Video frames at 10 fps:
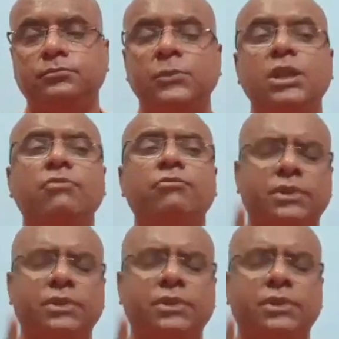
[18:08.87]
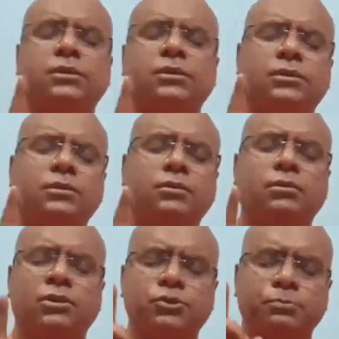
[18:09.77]
Vedanta
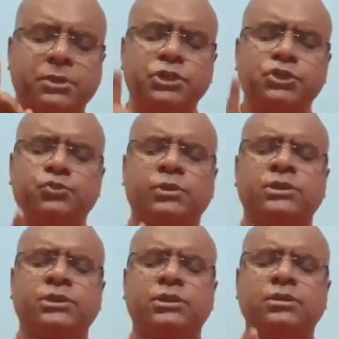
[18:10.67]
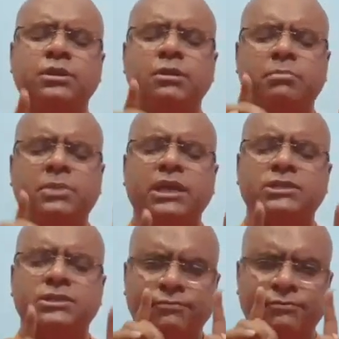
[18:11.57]
or spirituality plays
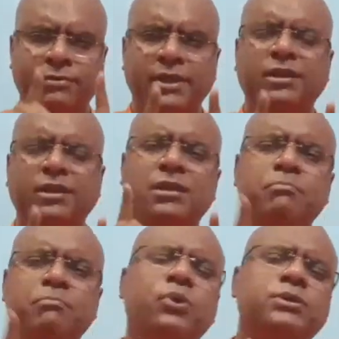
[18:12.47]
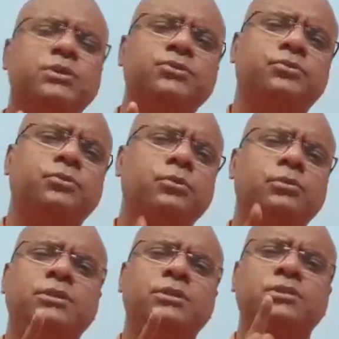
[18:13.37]
a very important role
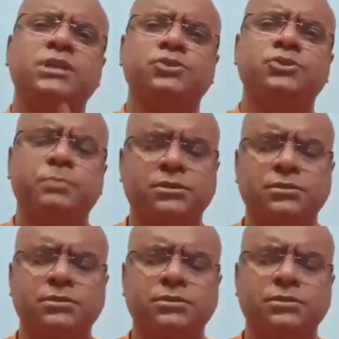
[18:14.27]
in this aspect,